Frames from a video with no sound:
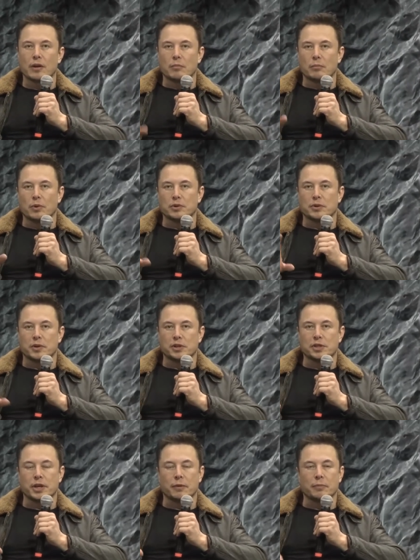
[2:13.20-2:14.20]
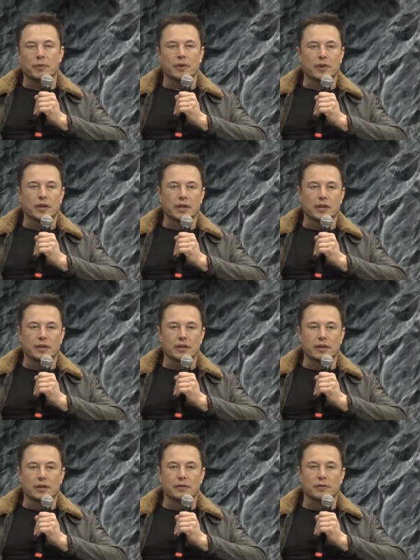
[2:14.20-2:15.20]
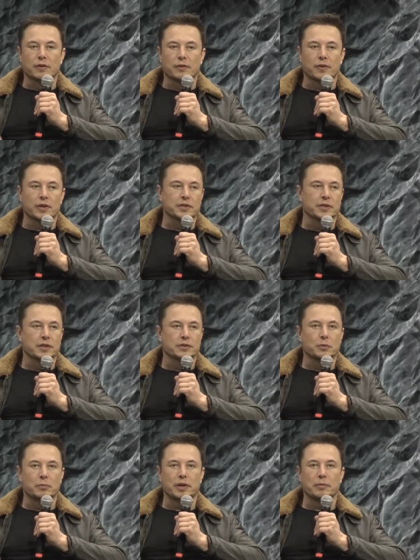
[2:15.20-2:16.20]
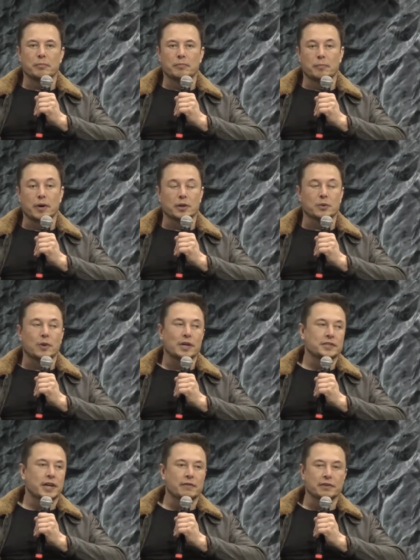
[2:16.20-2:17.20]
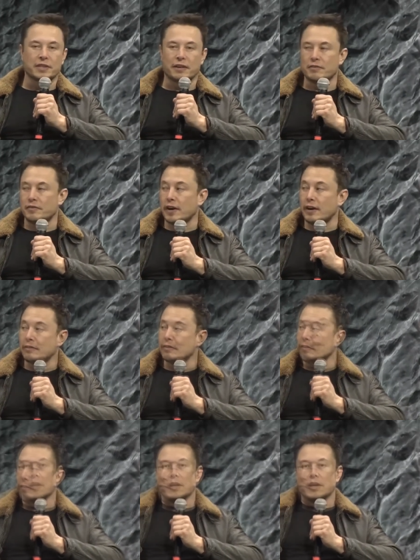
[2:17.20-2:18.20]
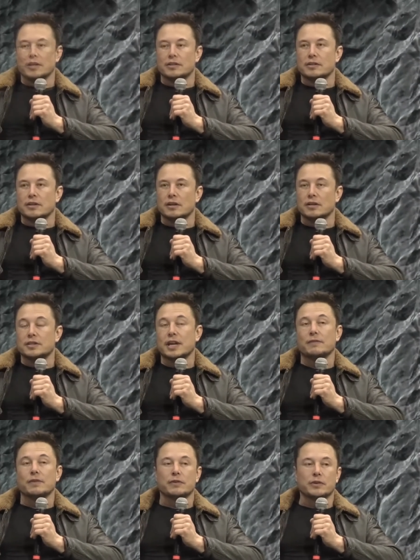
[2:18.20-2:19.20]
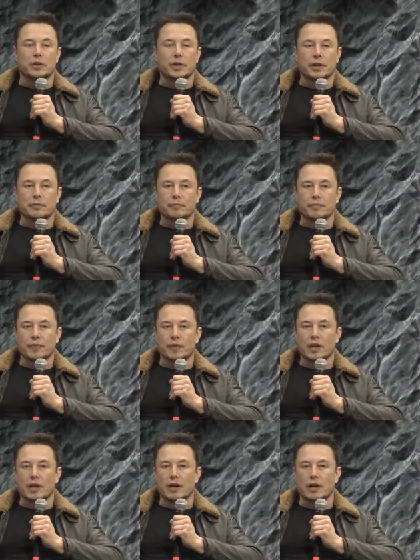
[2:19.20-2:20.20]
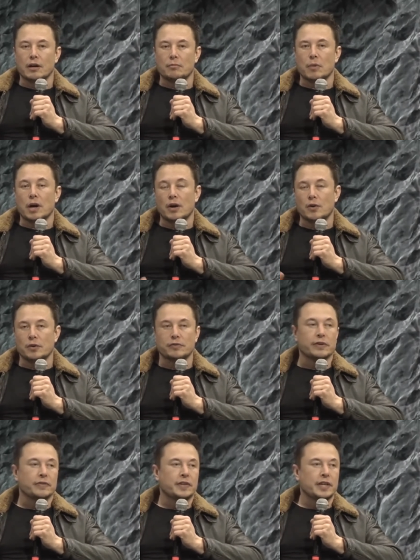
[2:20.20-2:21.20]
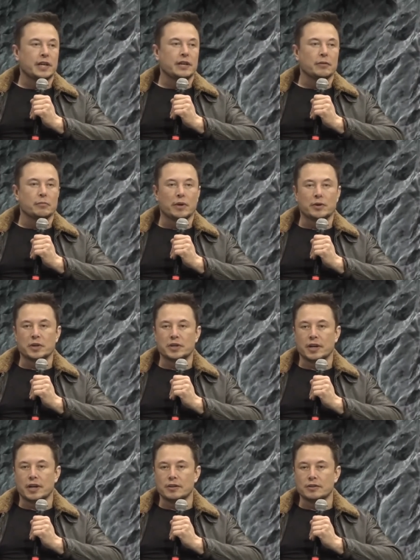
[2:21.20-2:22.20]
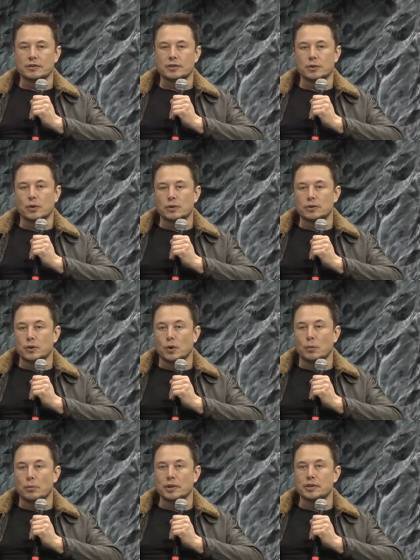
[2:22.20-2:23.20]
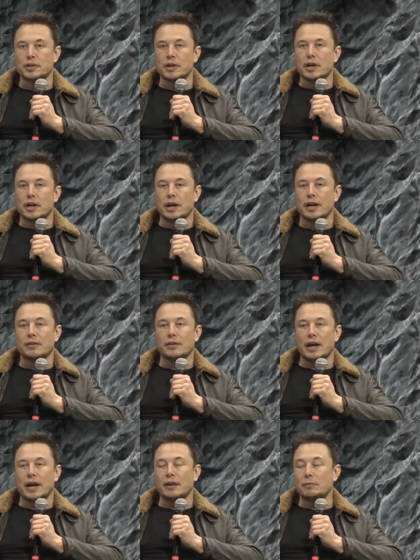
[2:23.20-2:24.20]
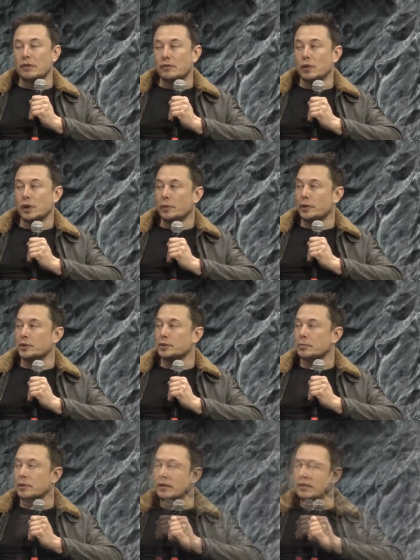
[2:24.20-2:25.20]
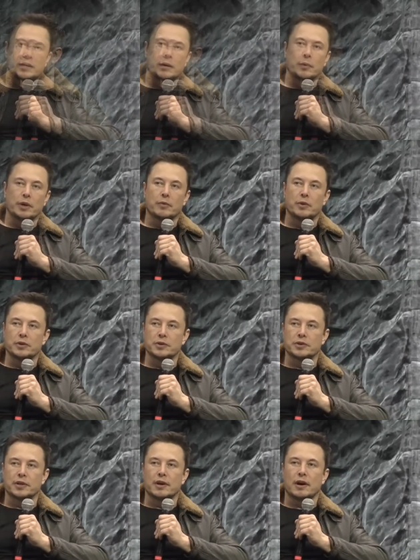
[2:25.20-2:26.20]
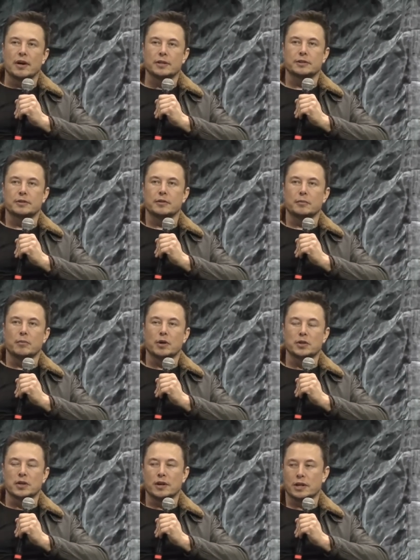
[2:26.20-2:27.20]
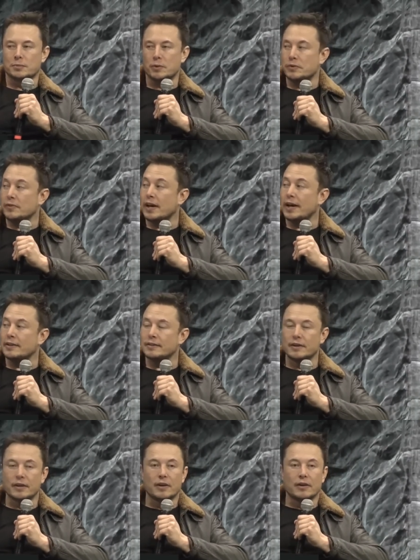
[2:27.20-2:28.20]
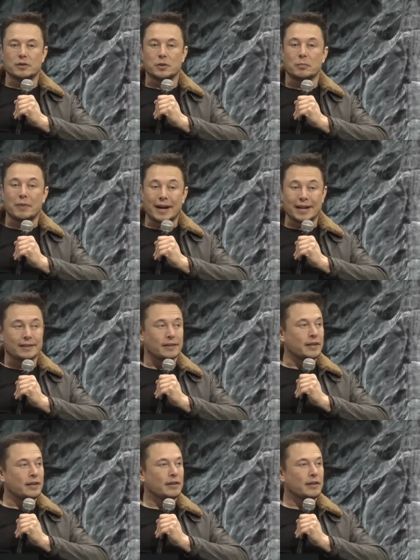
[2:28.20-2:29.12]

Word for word: booster and ship. The liftoff thrust of this would be about twice that of a Saturn V. It's uh, it's capable of doing um, 150 metric tons to, to orbit in, and be fully reusable. That we can reduce the cost, marginal cost per flight dramatically